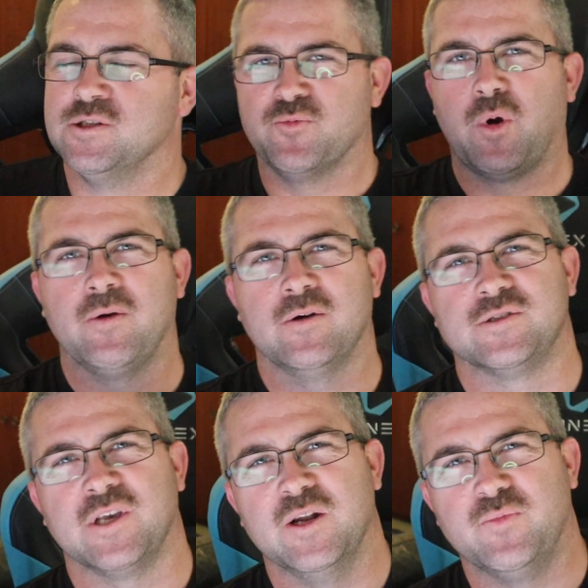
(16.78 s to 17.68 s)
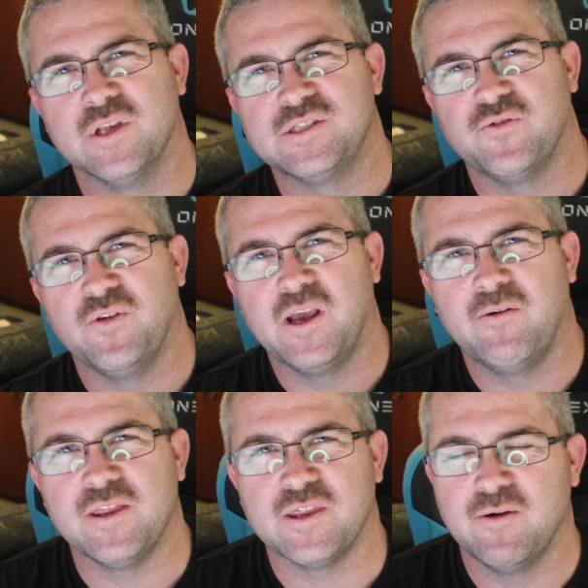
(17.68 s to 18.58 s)
So you've probably all seen a ballistic video
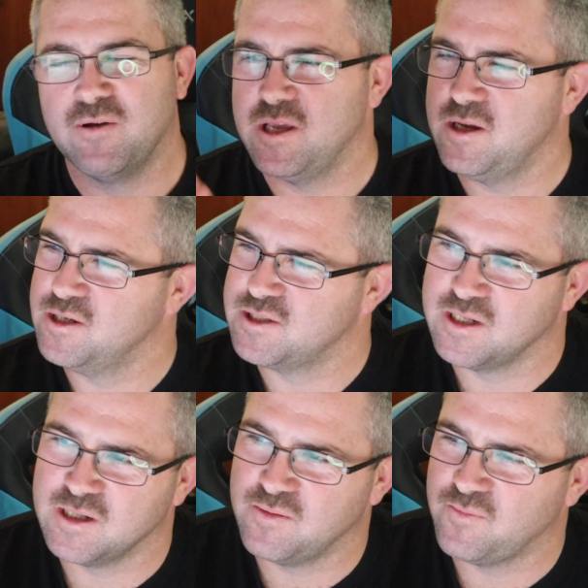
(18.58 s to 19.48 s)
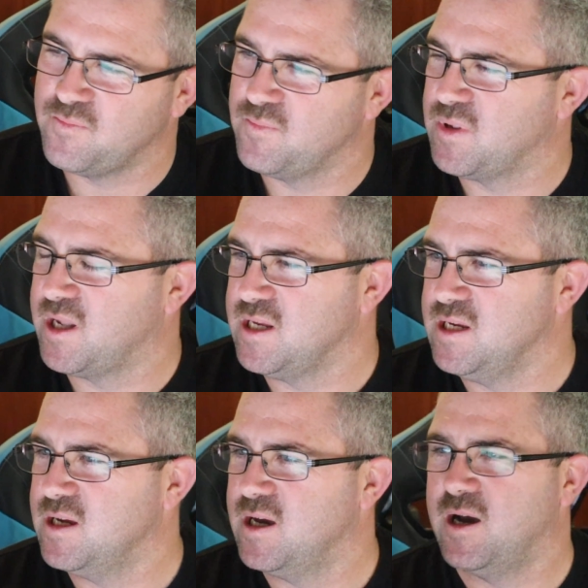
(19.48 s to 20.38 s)
out there where they're using
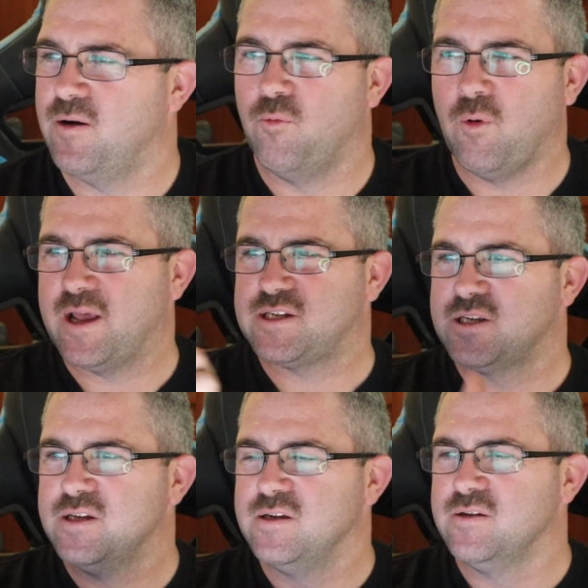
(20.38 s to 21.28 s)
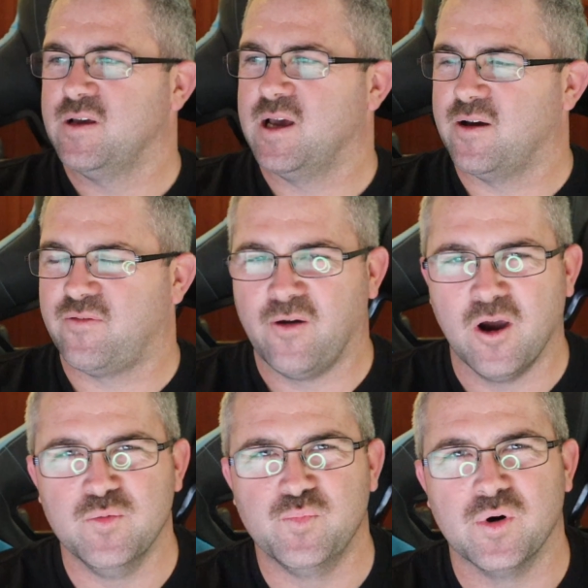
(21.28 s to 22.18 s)
bloody wet
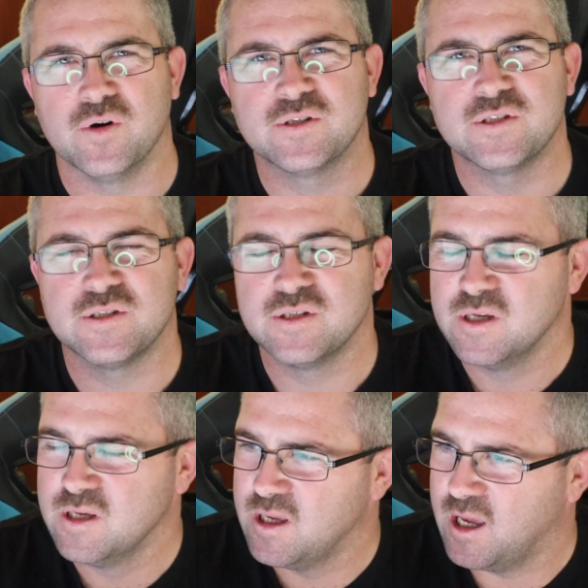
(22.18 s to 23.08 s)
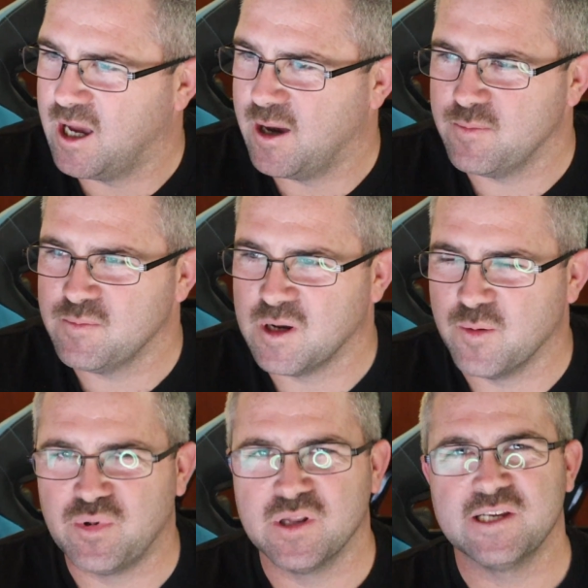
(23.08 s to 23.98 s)
phone books,
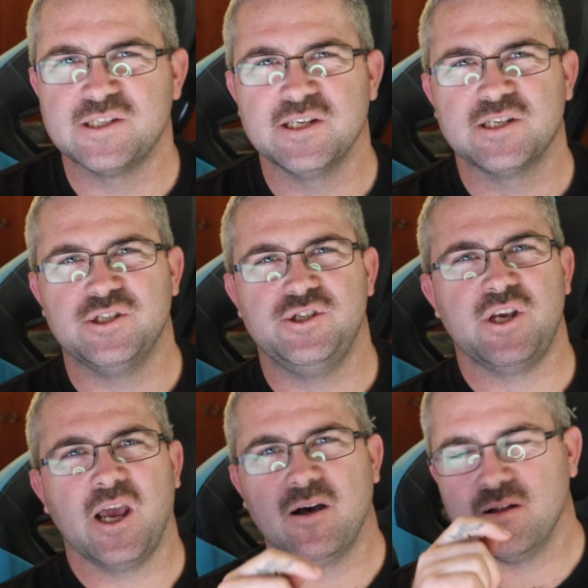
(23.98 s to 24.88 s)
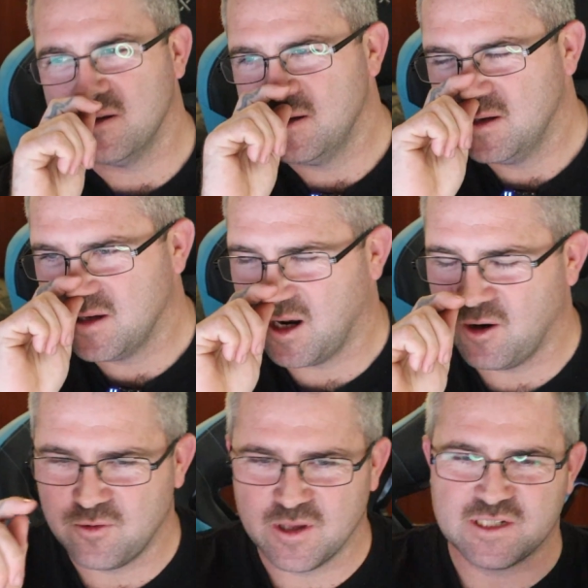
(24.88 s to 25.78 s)
ballistics, gel,
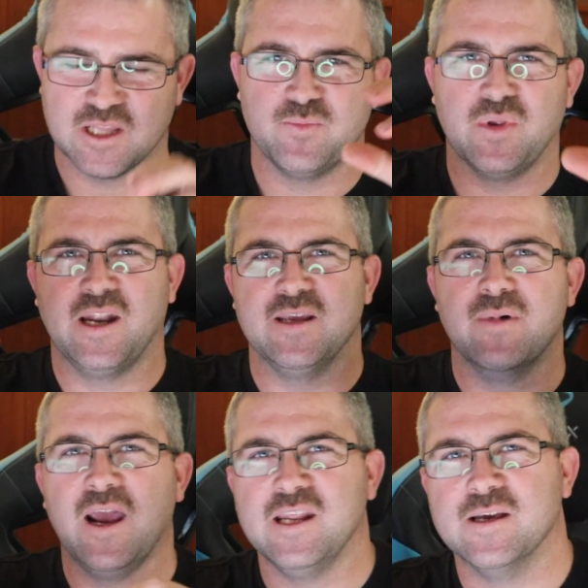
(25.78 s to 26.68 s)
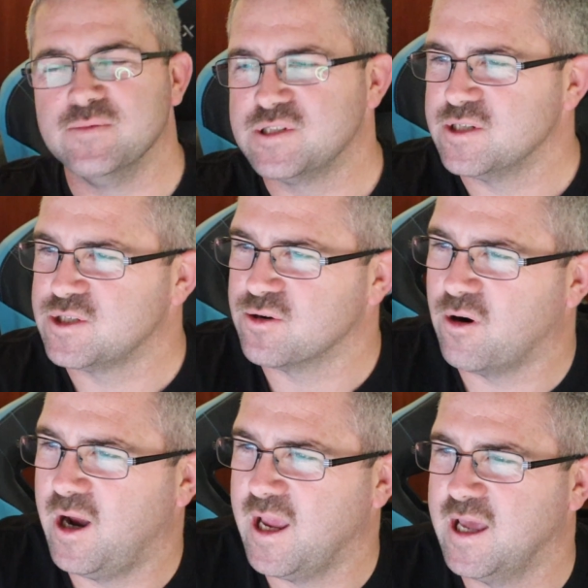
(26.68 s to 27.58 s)
all these other bloody mediums to
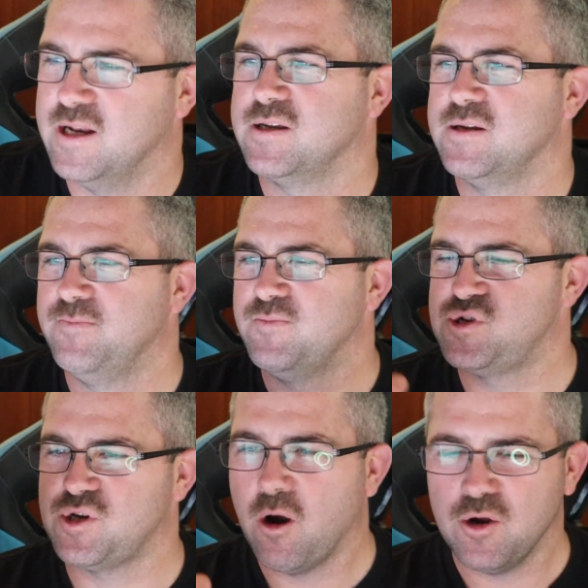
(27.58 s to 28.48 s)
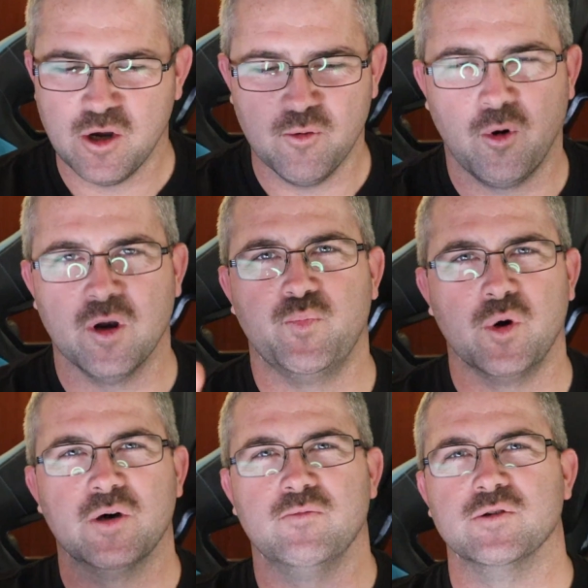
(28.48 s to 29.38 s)
try and show you what a
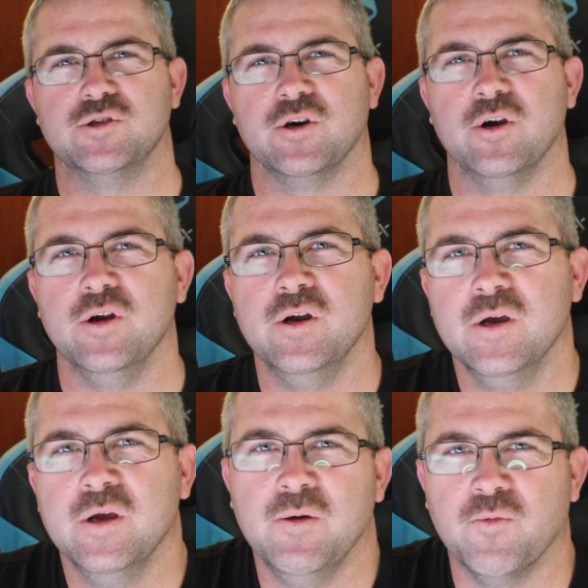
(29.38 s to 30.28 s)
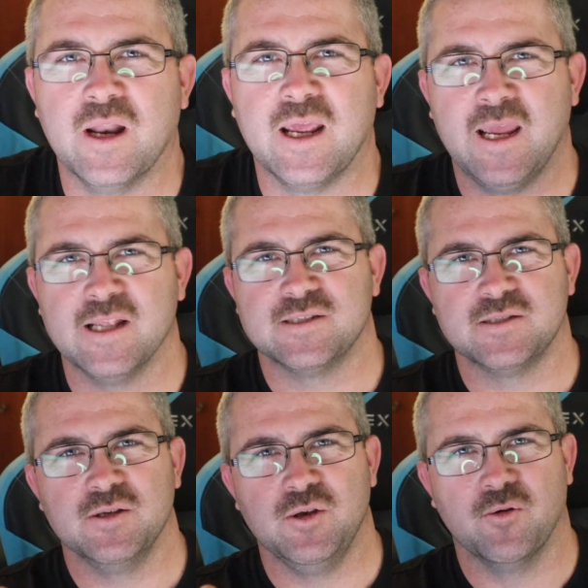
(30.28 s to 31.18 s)
bullet will do when it
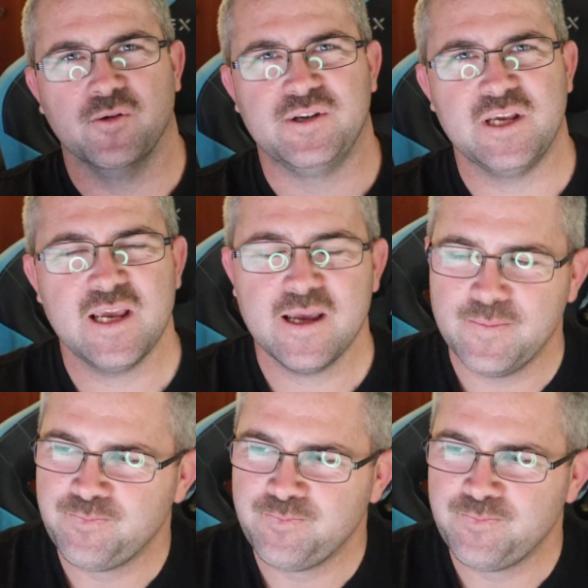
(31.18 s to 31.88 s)
hits your deer.